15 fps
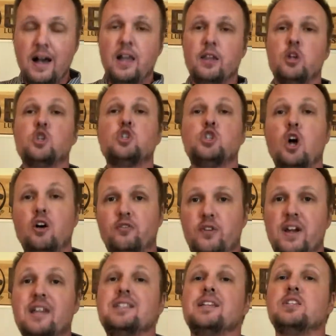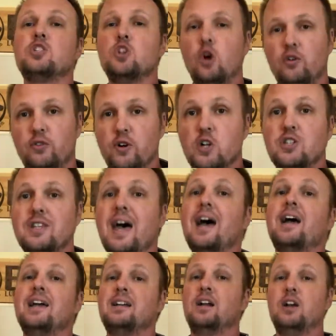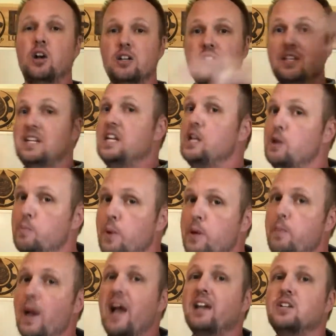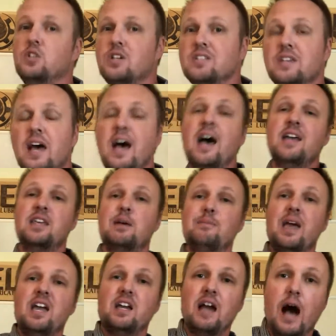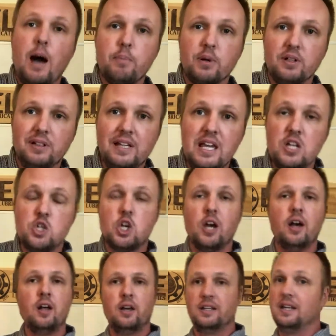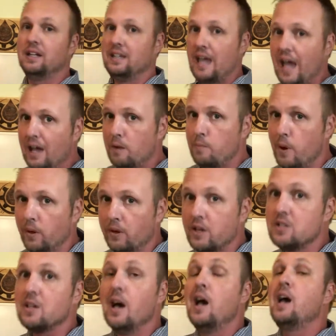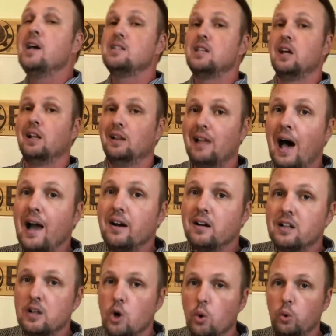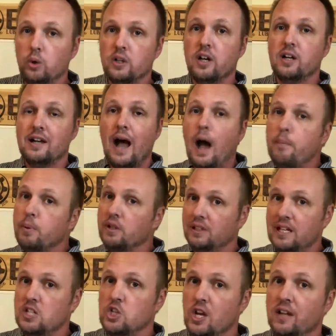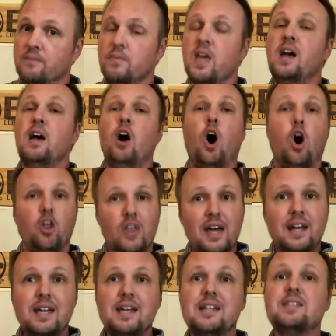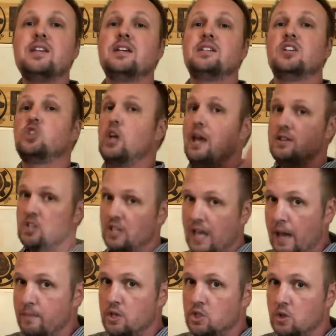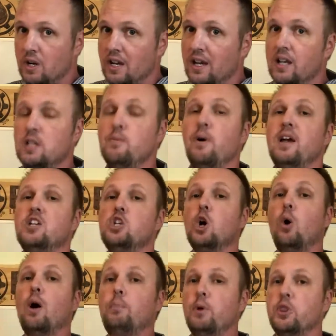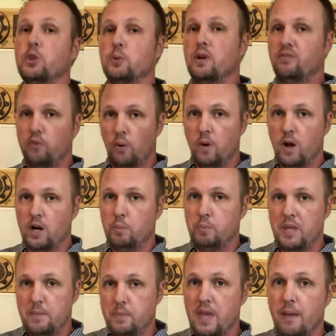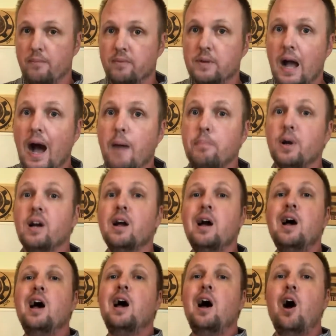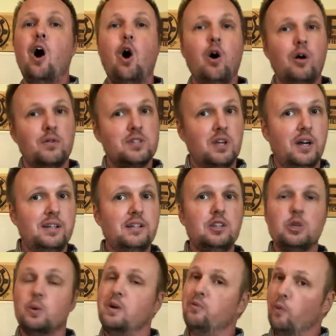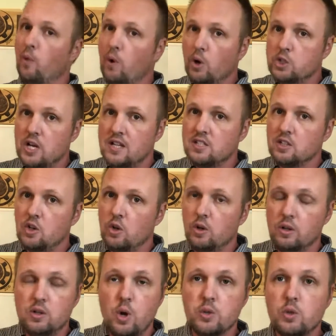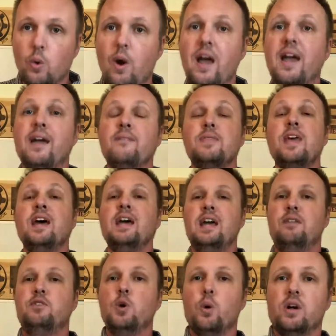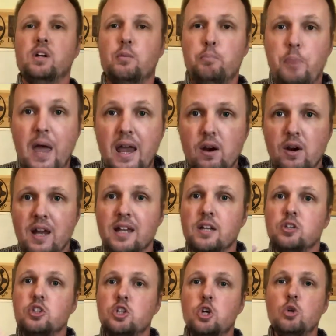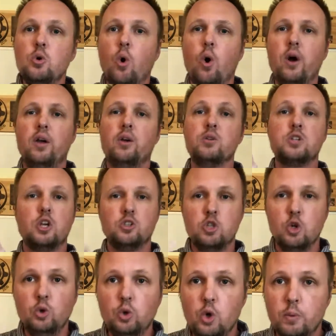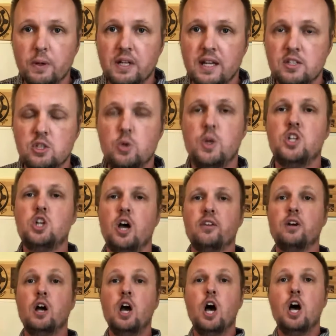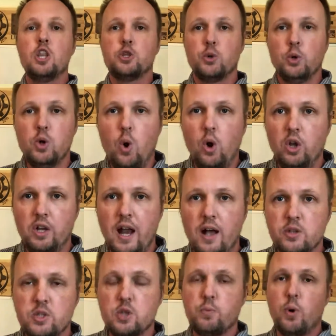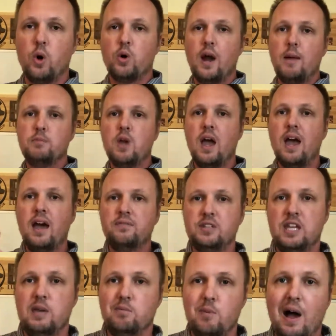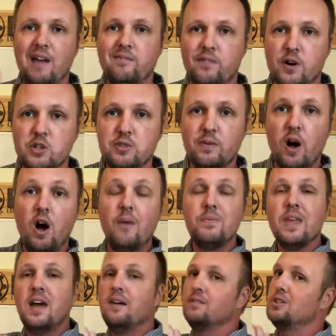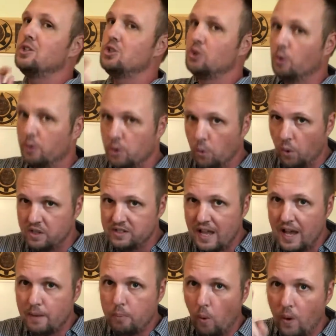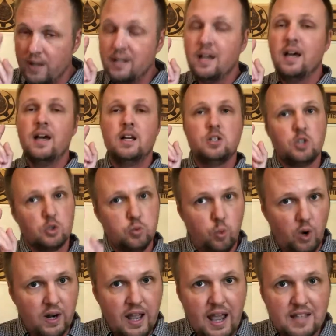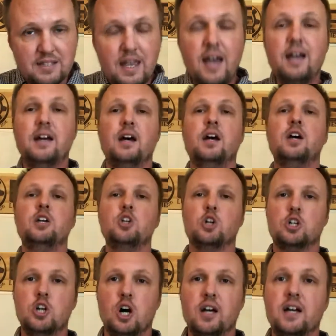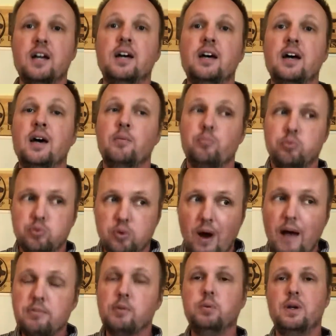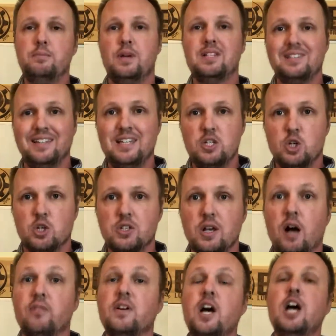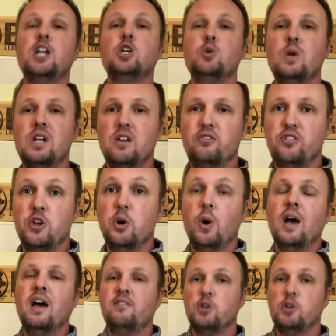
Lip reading: There's sulfates and sulfurs that are in ZDDP packages that make copper leach, like in caterpillars. See a lot of cooler copper leaching. All that is a change in chemistry. You might show up with 300-400 ppm of copper, all of a sudden 3-4 oil change goes away. If you are comparing two oils, two lubricants to each other through an oil analysis program, you have to keep in mind, first of all, if you're just doing it with one data point, just one asset, you're gonna probably mislead yourself. You need a few.